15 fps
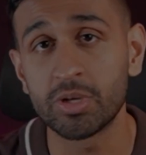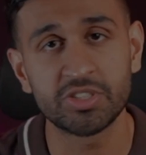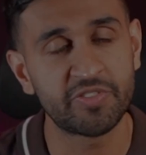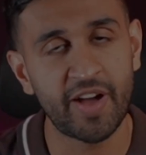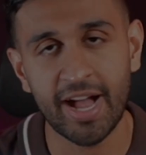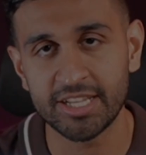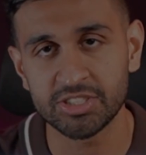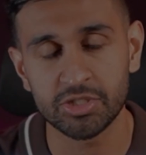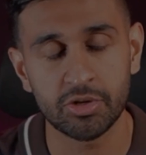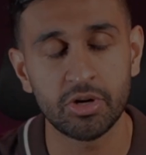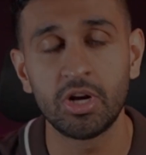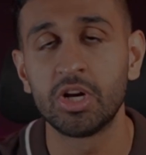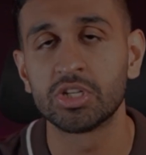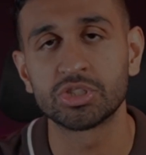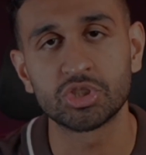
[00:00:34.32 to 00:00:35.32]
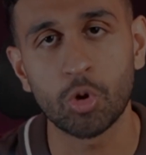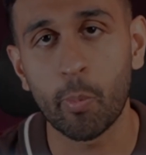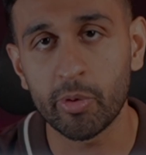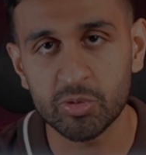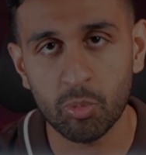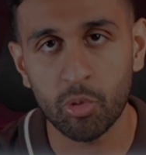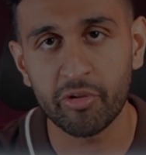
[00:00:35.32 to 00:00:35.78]
much faster, so
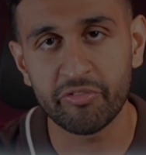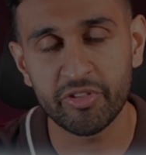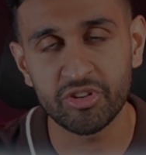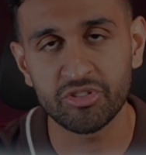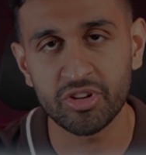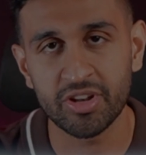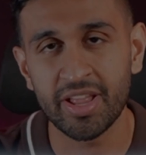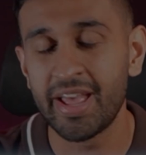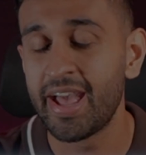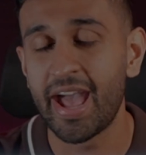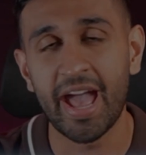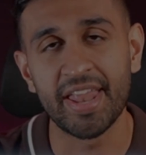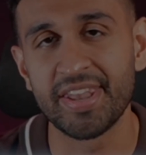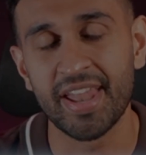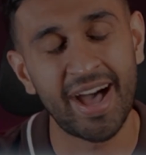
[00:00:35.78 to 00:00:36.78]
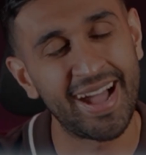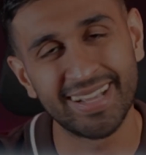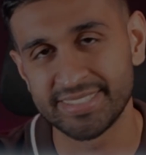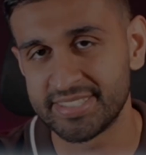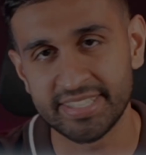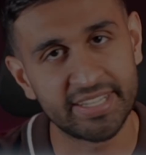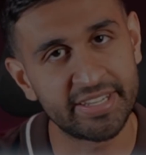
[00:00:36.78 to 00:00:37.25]
much more efficient, and not
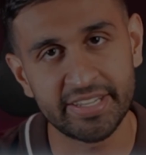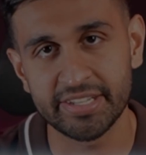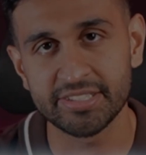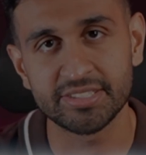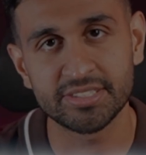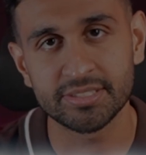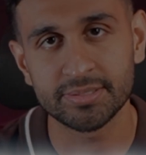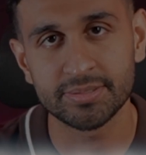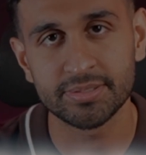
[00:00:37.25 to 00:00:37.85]
as tedious.